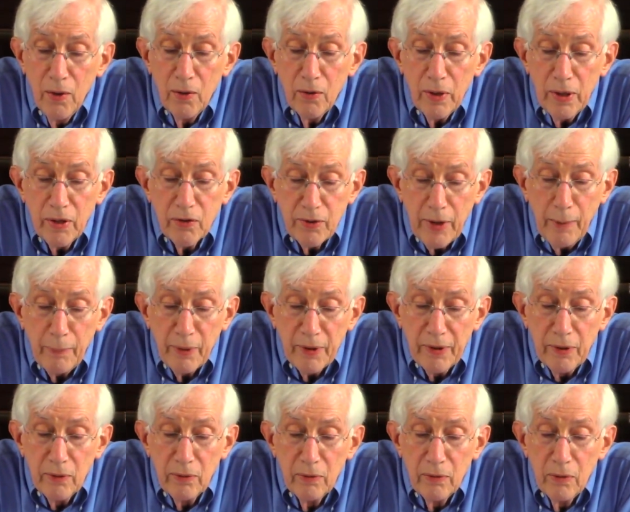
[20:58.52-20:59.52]
in Chapel
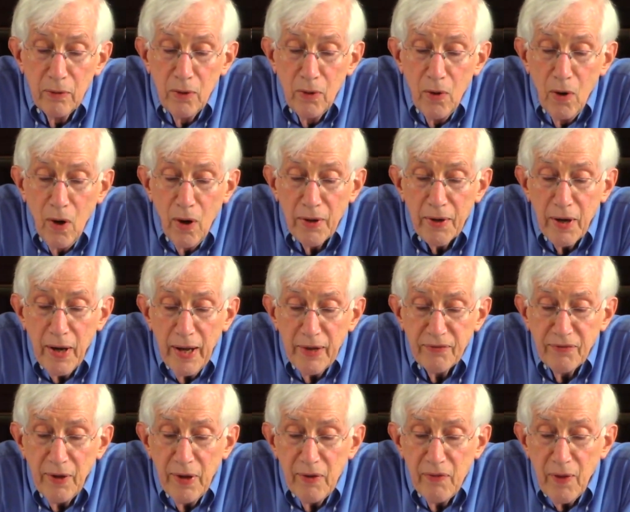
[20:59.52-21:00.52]
Hill on an
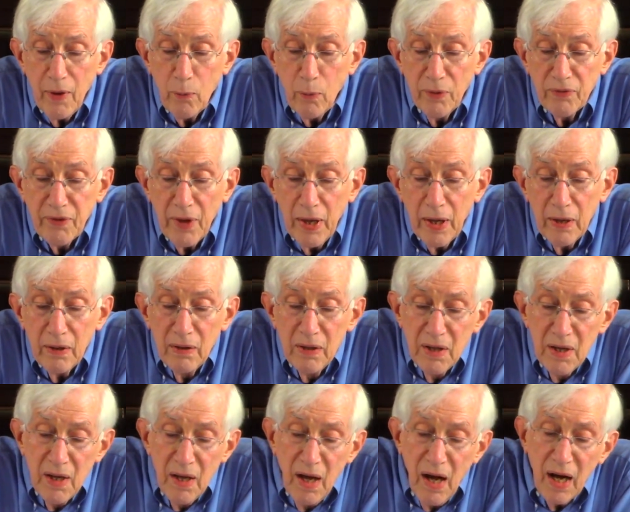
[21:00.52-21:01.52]
essay that was a
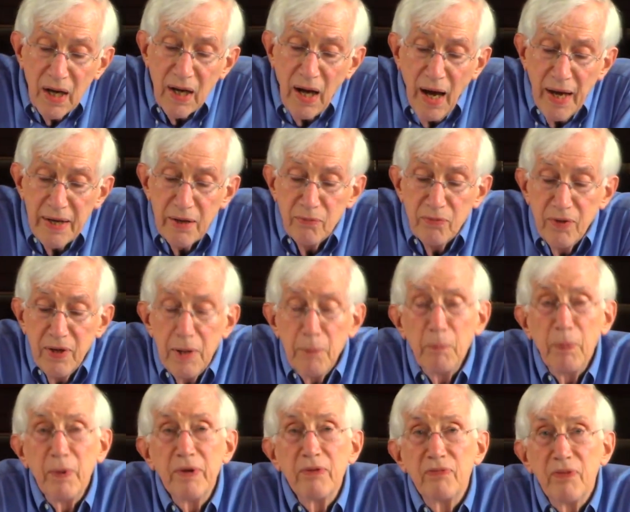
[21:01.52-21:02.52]
kind of
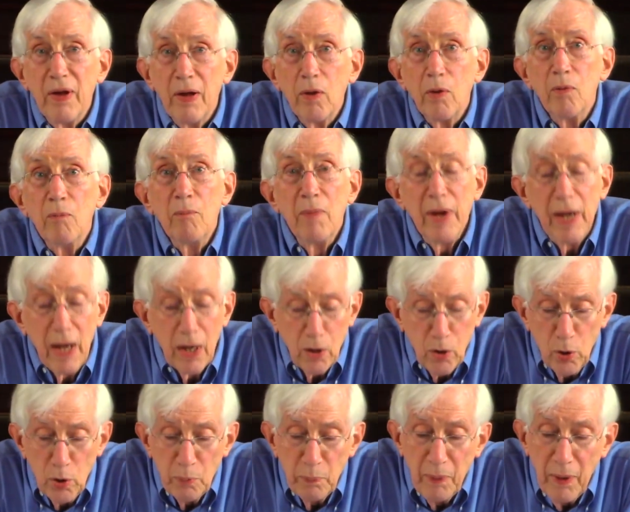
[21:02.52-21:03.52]
deeply felt mea
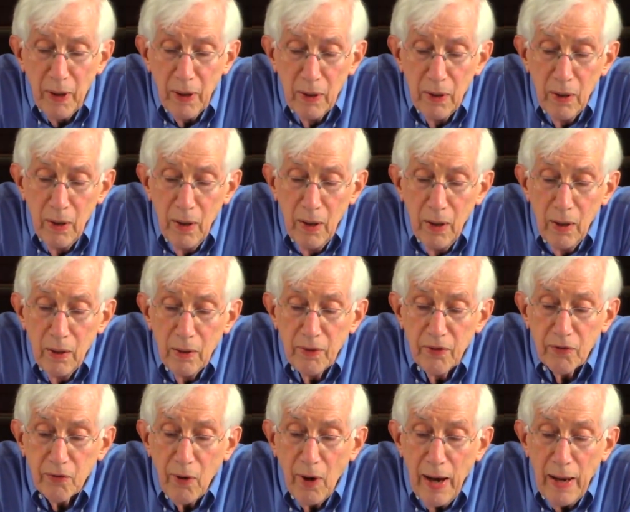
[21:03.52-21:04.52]
culpa,
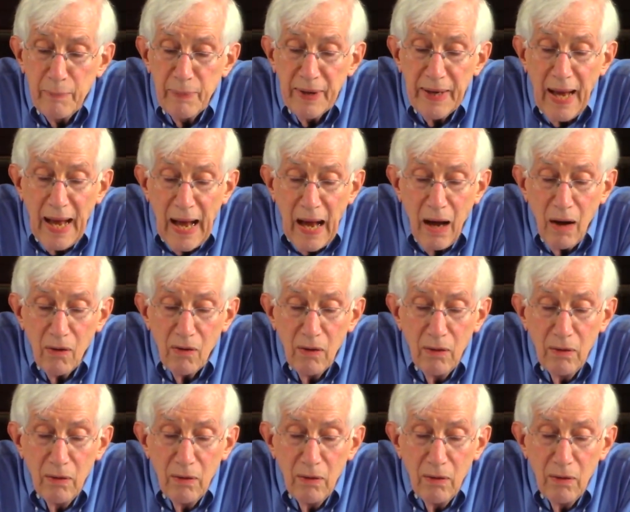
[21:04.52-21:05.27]
describing how,